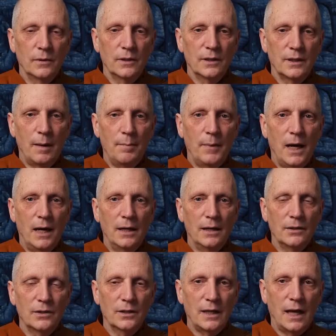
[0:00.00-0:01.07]

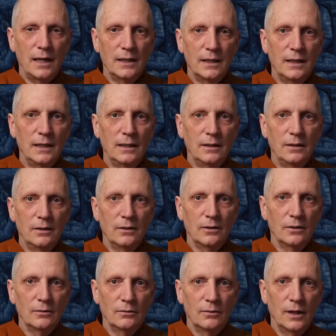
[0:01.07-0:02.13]
Samma Sati,
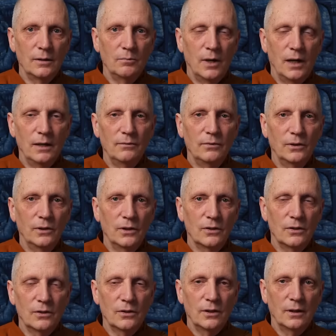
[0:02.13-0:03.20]
or right
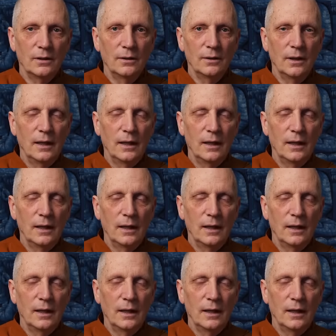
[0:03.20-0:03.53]
mindfulness uh,